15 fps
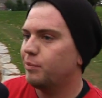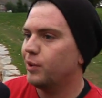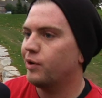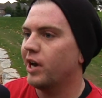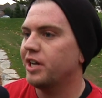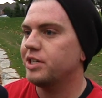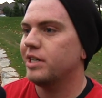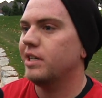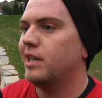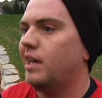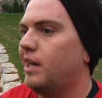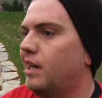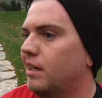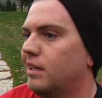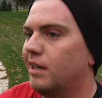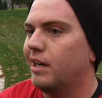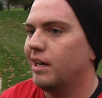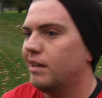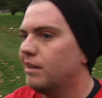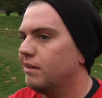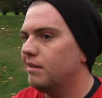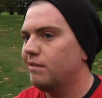progression and like
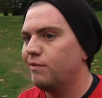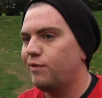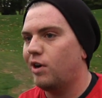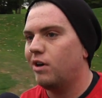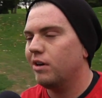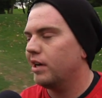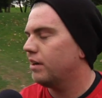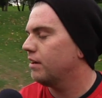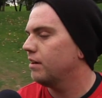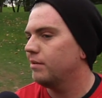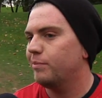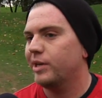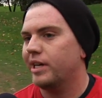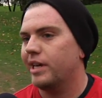fall, get hurt, but